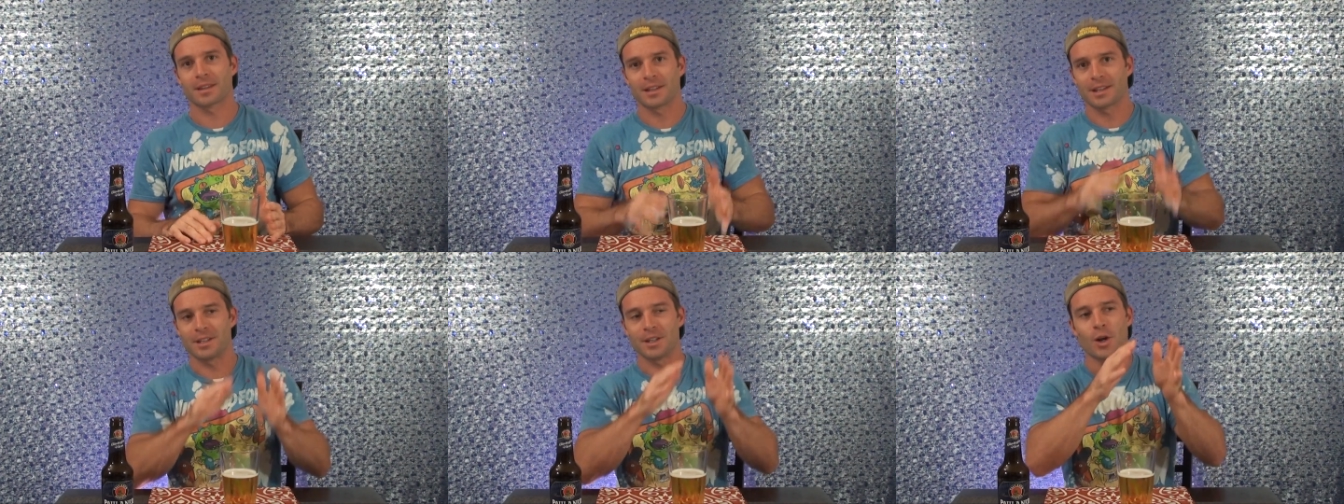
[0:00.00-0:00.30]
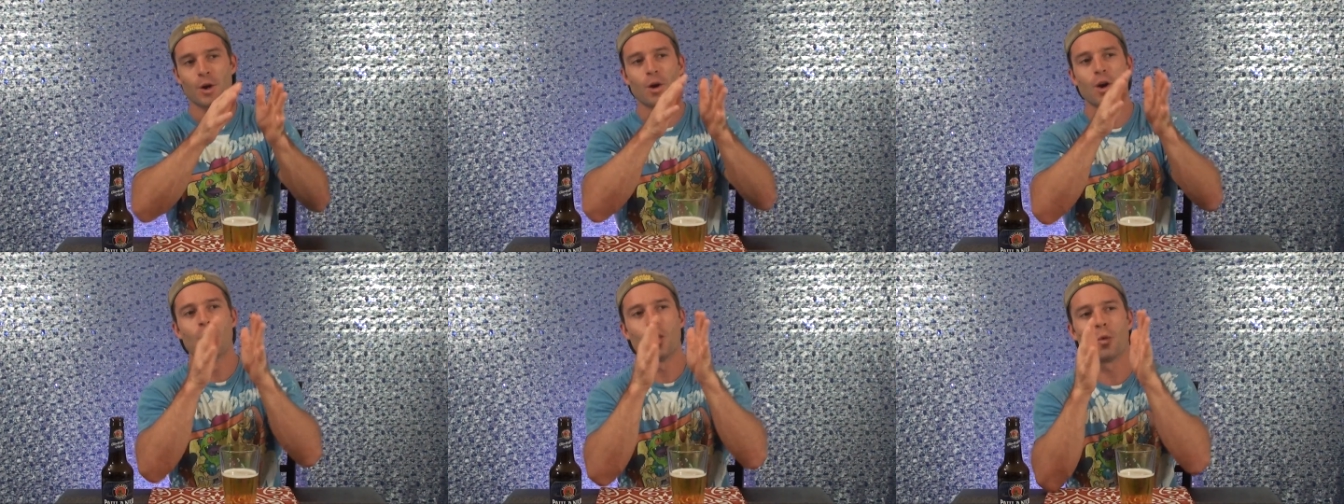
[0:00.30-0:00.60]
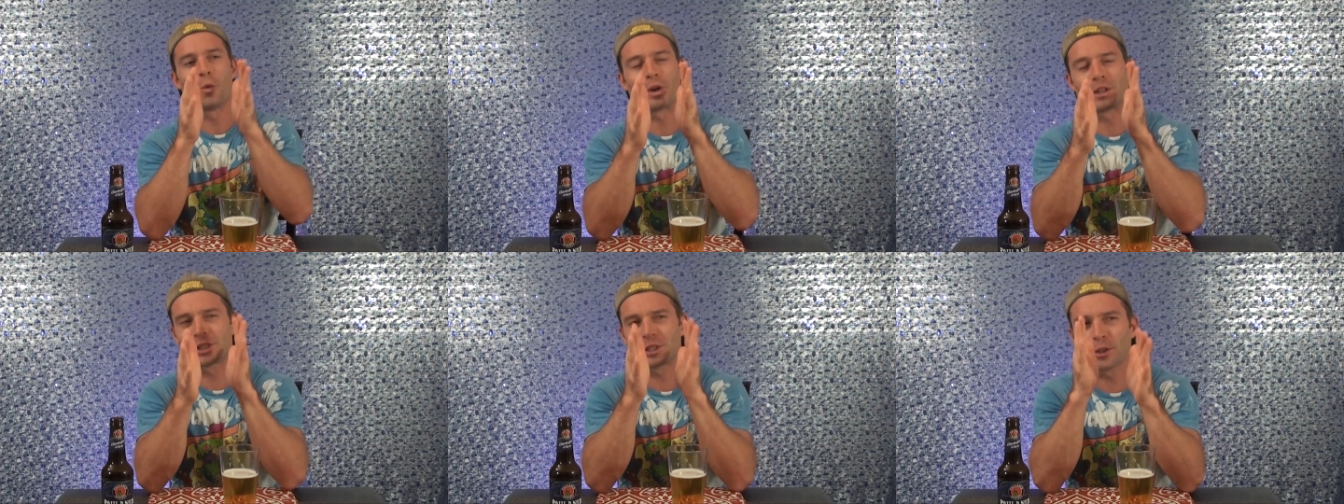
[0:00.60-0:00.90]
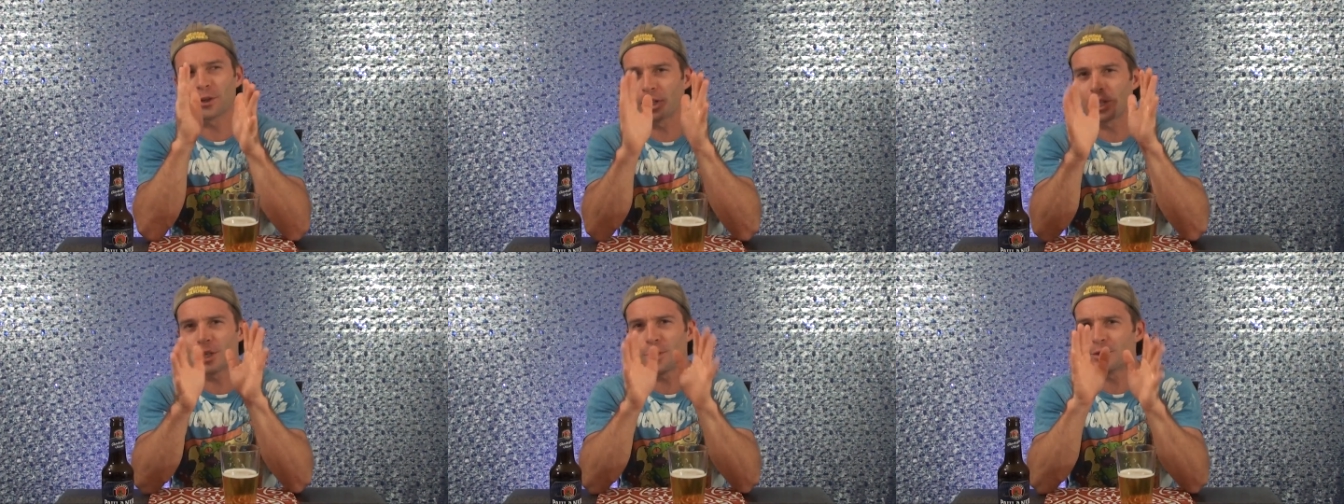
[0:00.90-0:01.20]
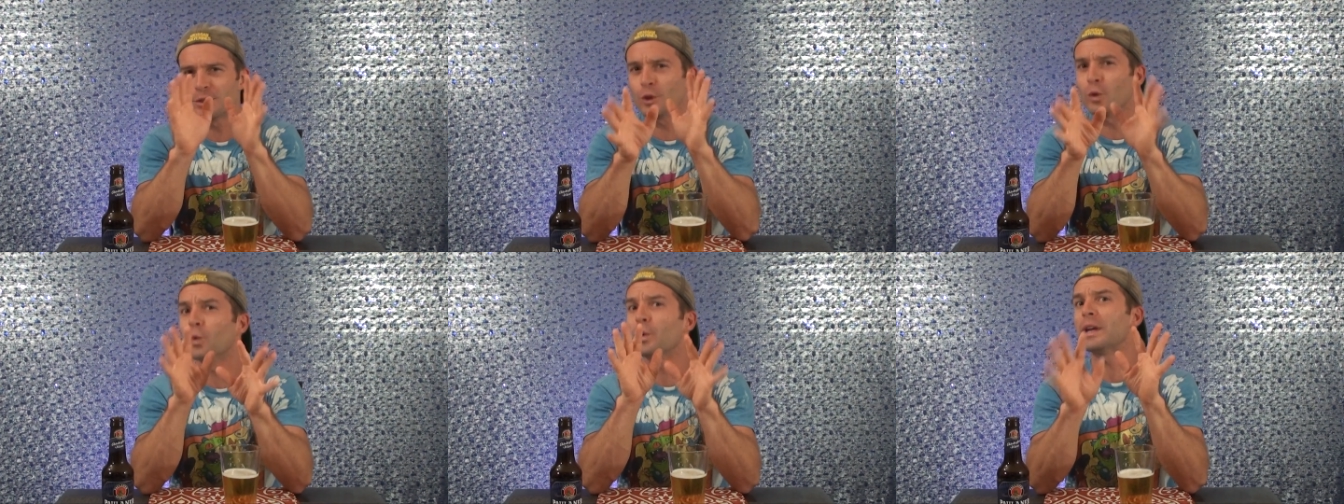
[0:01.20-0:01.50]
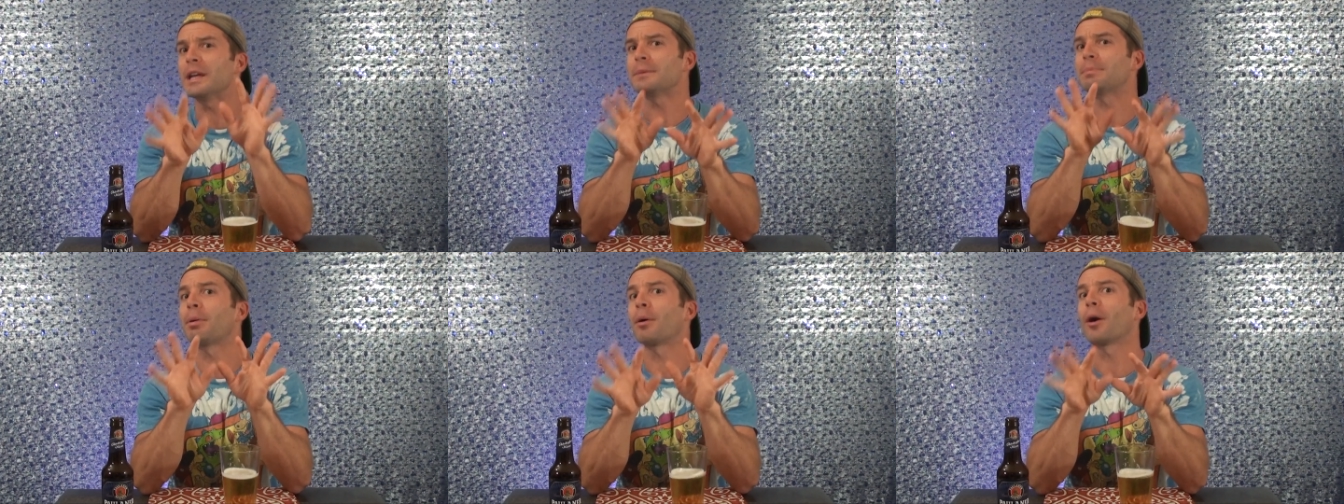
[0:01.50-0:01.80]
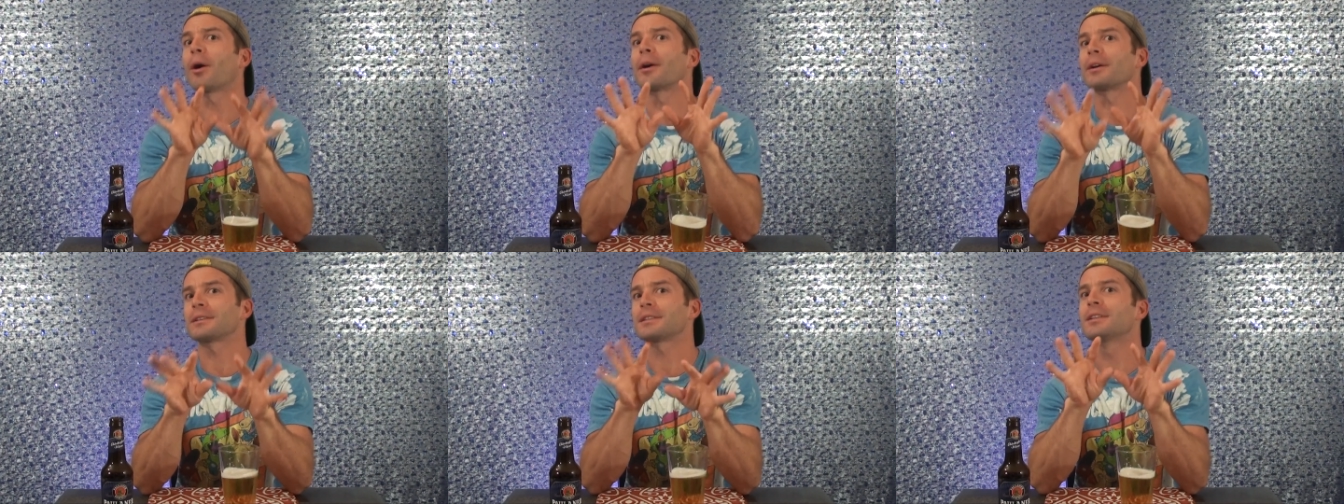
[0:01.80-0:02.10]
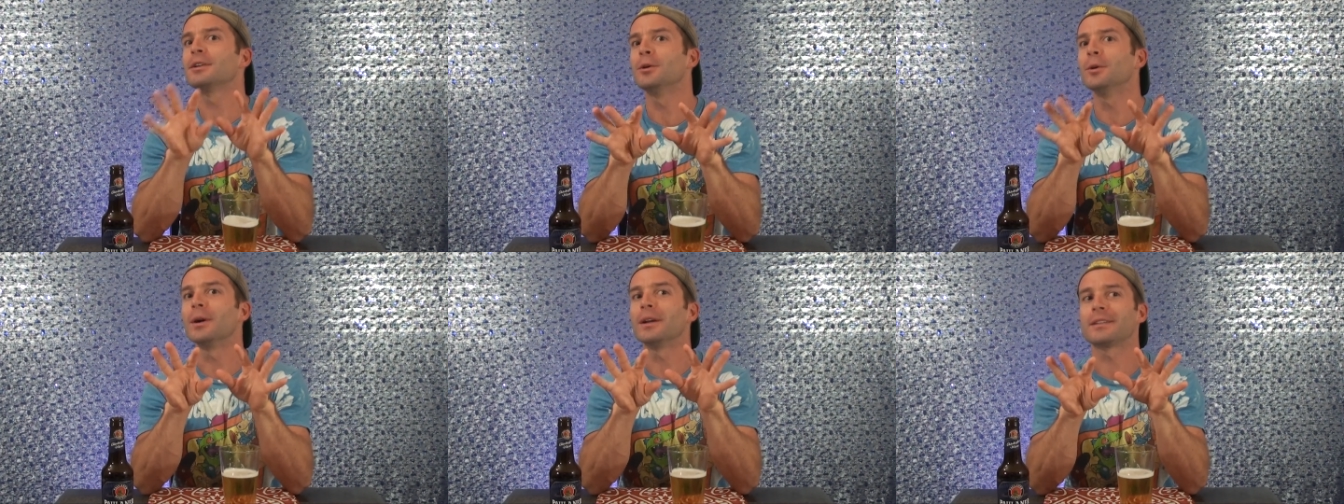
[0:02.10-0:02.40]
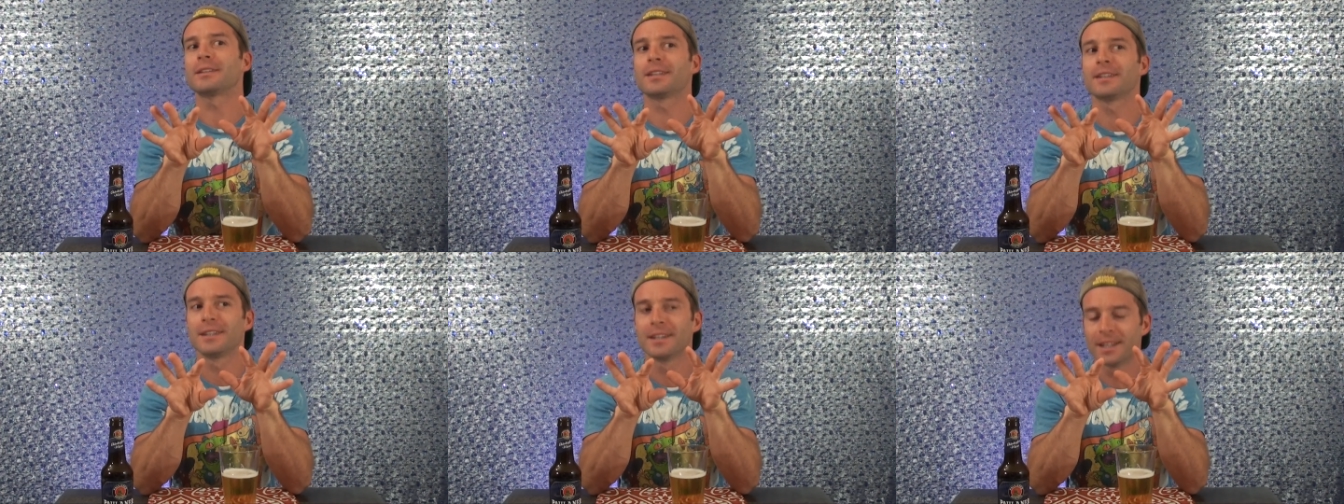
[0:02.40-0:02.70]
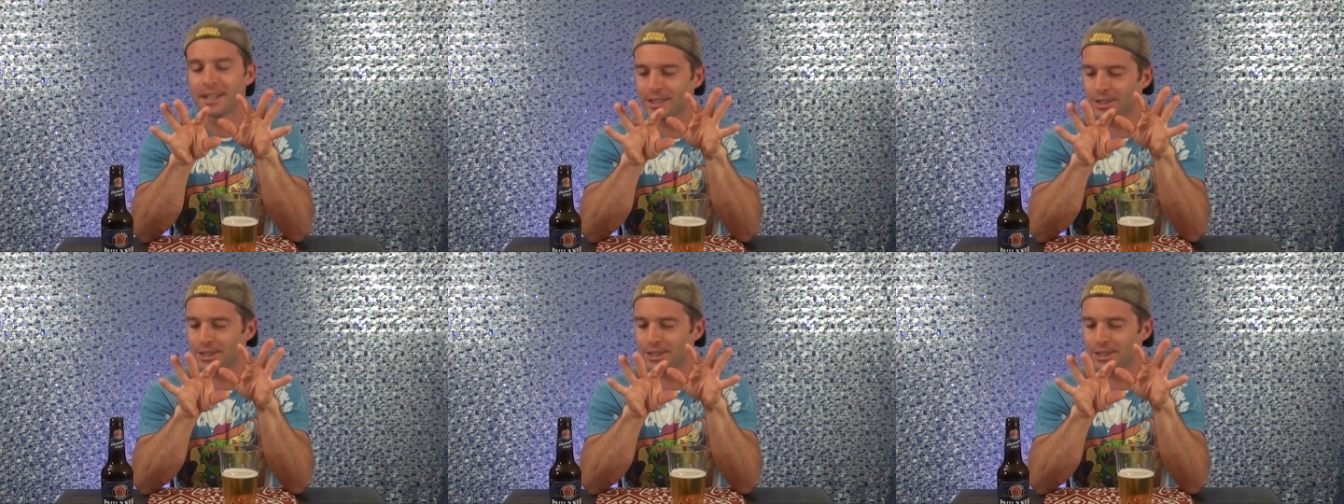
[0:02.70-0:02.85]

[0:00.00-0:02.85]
We're still going to use the wheat part to it